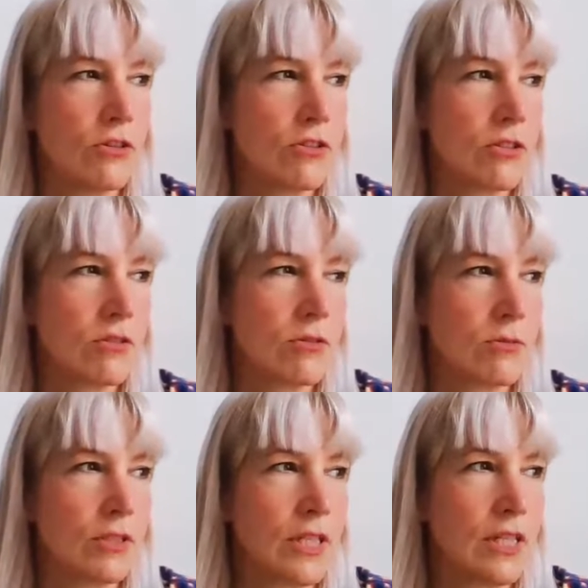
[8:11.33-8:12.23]
with
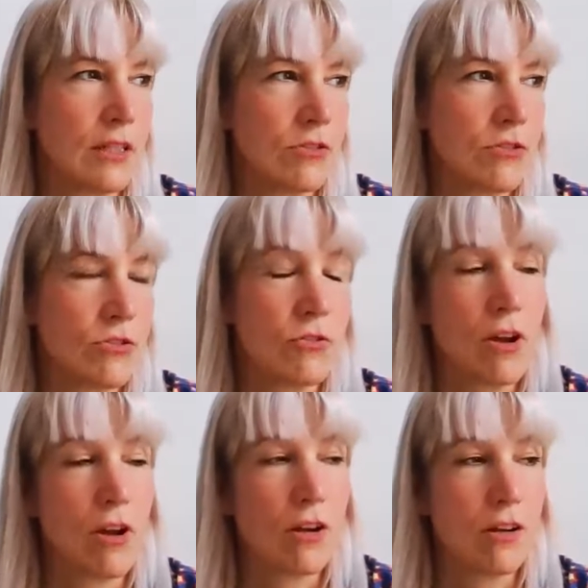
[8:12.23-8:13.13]
the universe
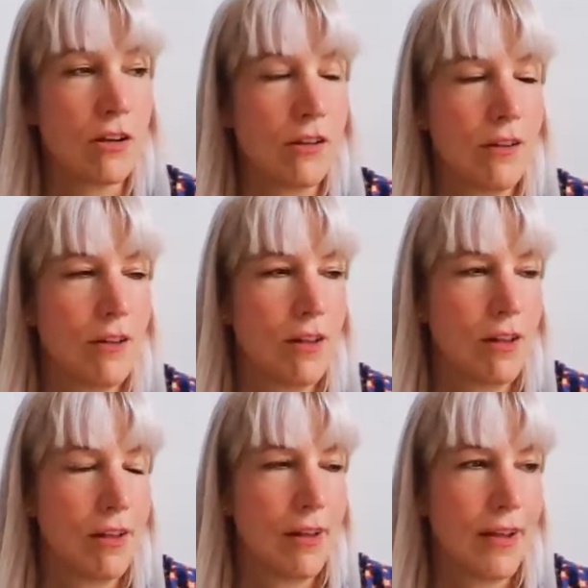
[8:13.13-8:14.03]
is really
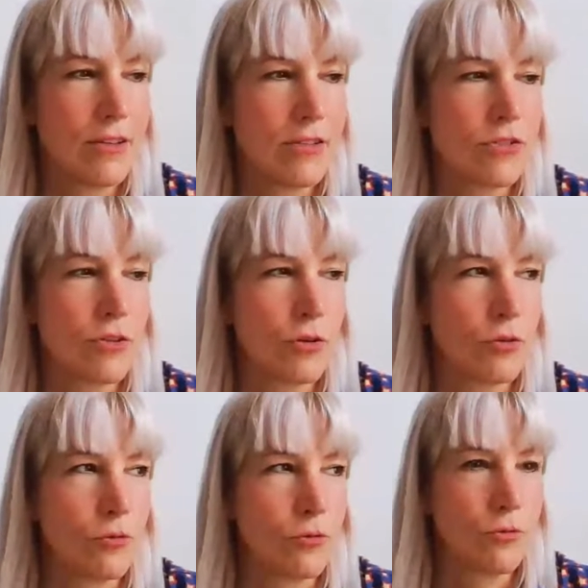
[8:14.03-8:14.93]
strong,
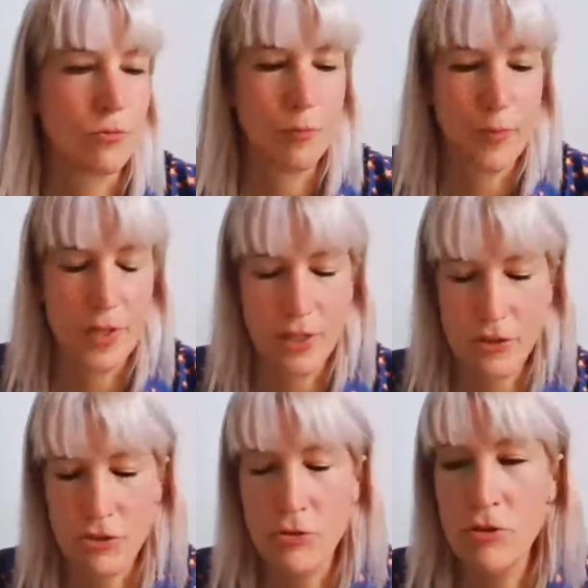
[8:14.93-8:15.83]
and so
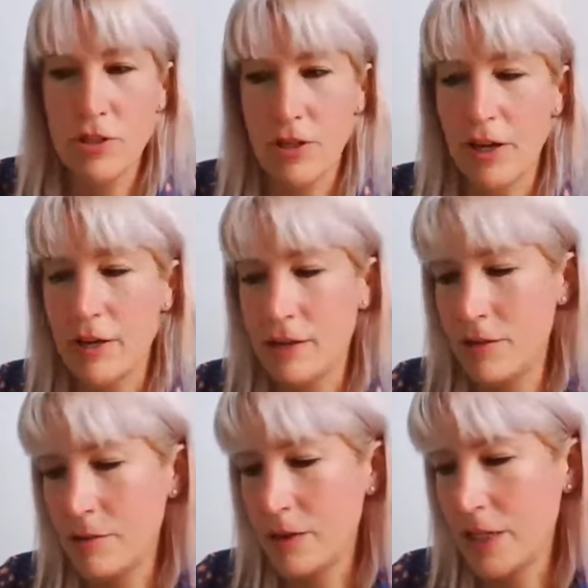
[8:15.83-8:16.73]
because you
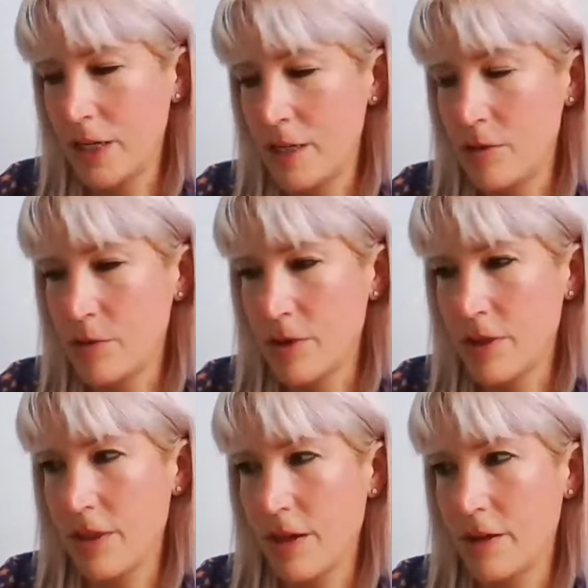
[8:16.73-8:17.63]
decided to
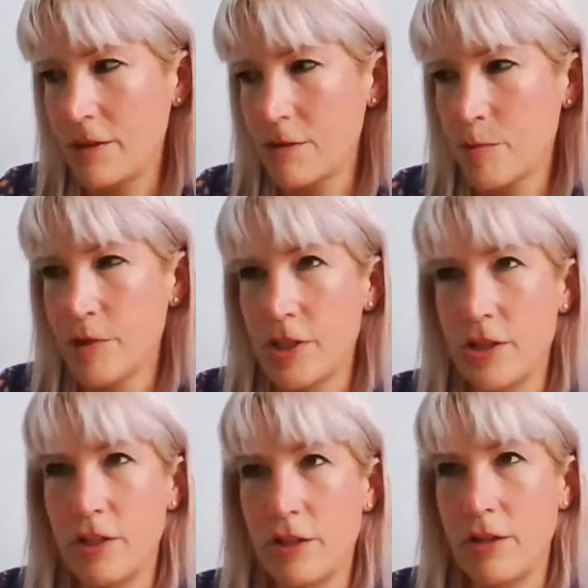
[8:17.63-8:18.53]
engage with that
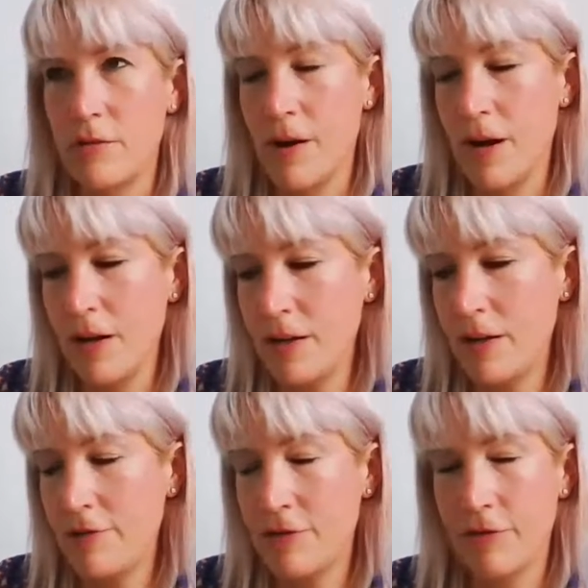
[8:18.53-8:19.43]
inspiration that you
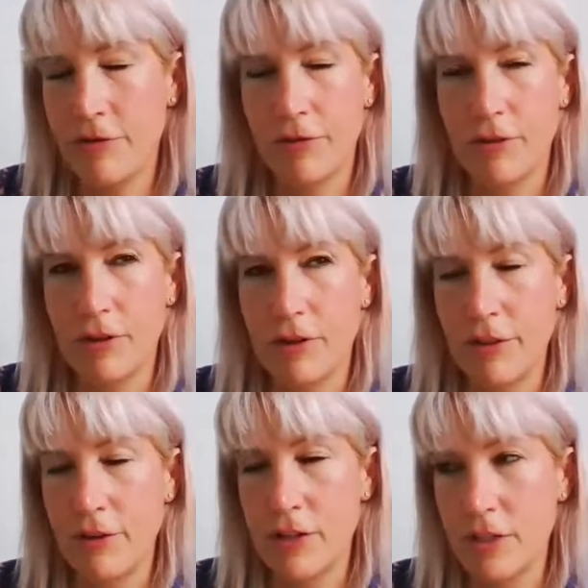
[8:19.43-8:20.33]
had, even
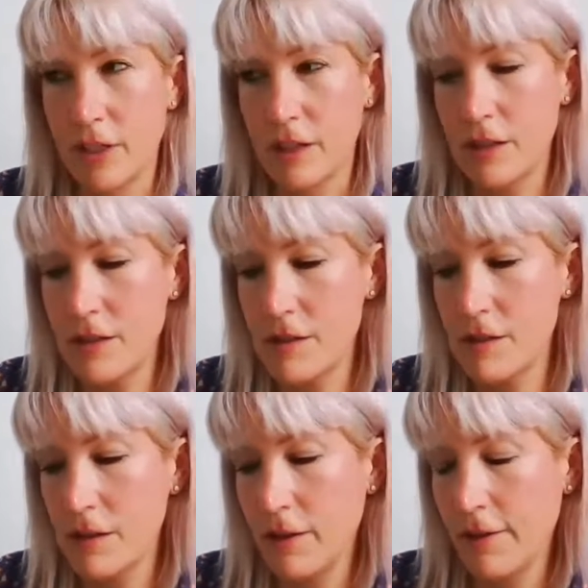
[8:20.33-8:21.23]
for 30
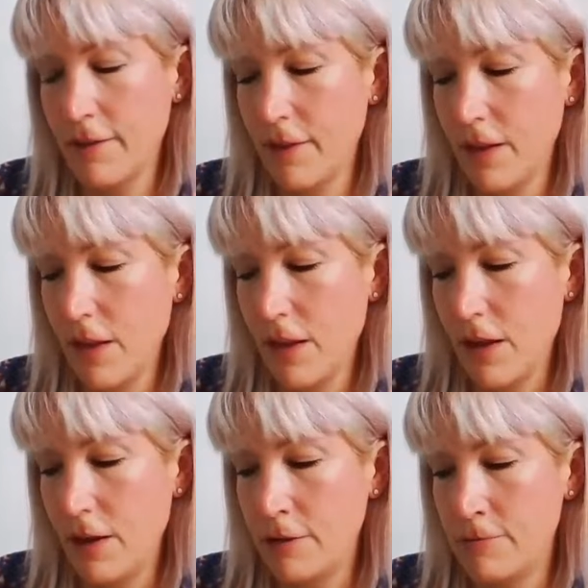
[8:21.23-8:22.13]
seconds,
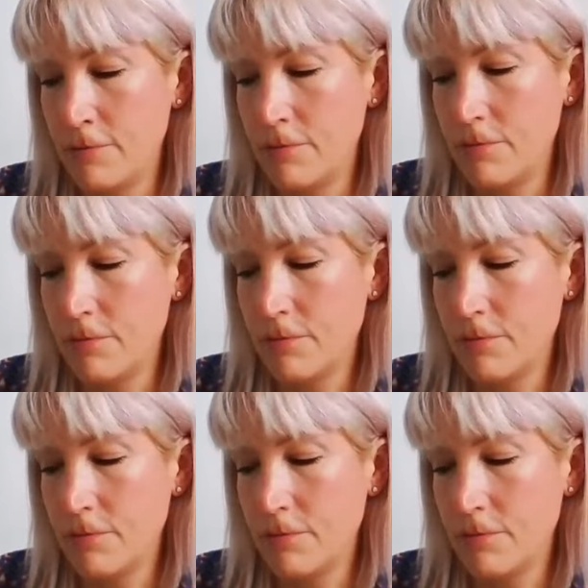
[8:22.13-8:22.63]
um,